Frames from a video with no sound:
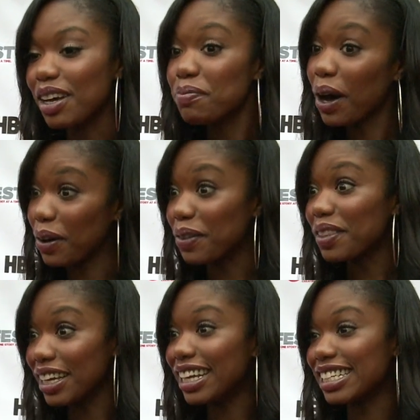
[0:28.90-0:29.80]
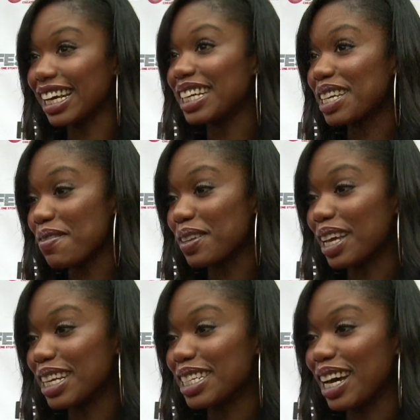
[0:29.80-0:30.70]
Both. It's like a double
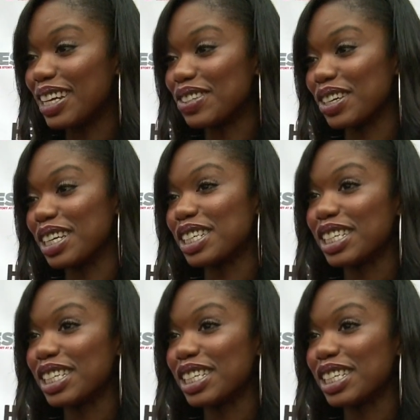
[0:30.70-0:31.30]
entendre.